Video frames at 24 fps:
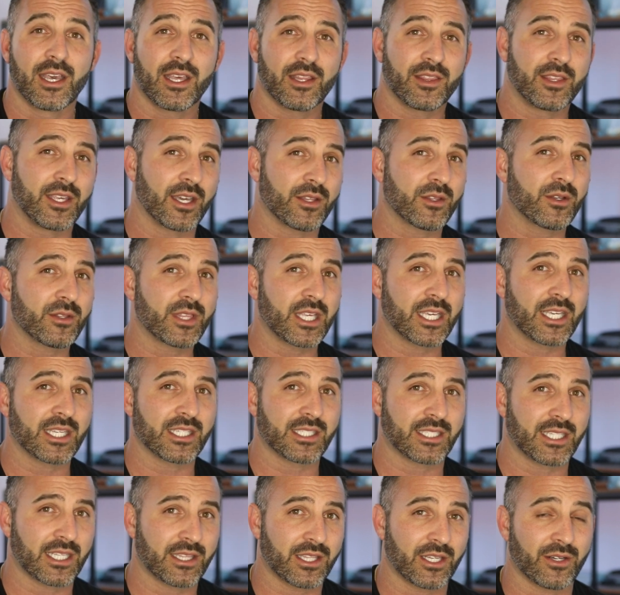The other thing
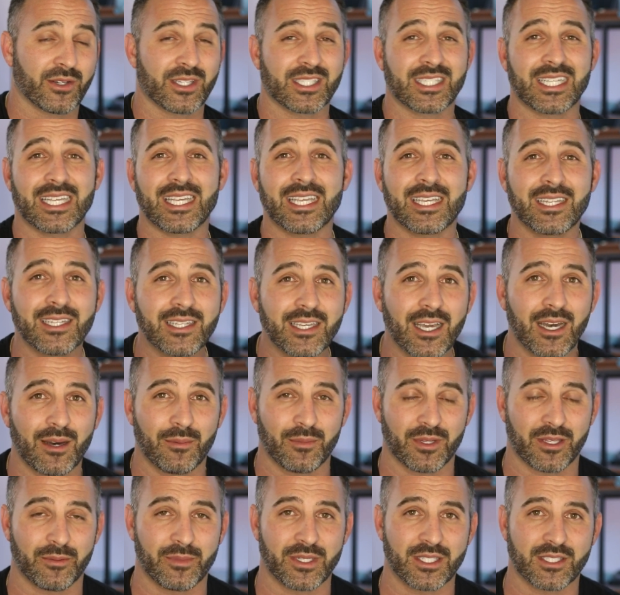is that there is income limits.